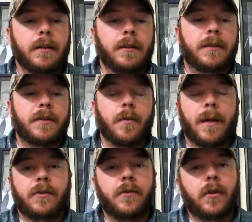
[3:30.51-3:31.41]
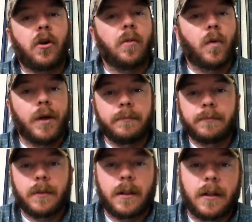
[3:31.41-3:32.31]
let's go back to alarm 1.
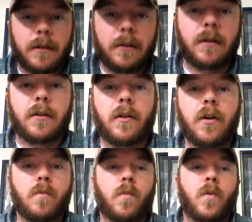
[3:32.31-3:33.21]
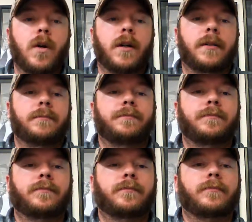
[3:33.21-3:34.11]
Alarm 1,
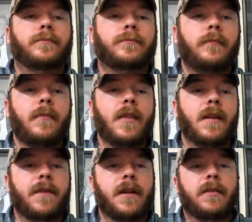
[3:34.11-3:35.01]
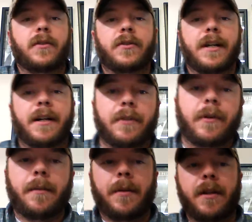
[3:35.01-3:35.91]
I've got a little
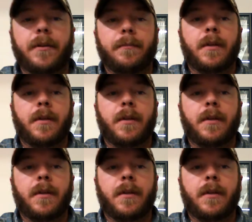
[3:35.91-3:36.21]
diagram here.